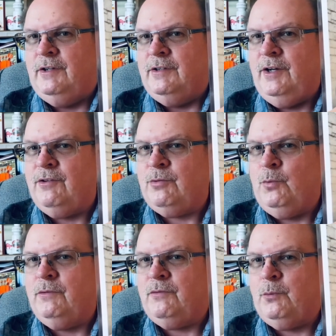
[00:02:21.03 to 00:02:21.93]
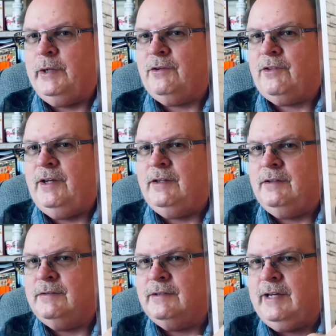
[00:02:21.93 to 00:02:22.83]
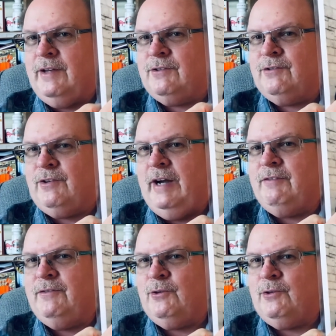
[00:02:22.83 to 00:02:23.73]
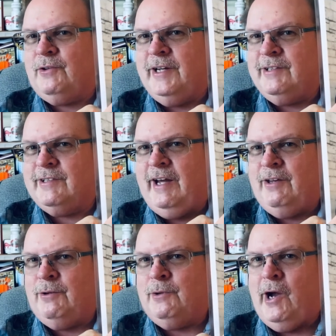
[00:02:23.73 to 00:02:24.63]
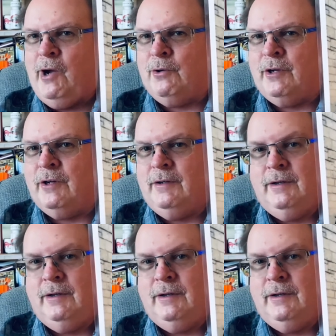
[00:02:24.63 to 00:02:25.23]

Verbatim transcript: You notice one weird thing? Guy's driving on the right side of the road.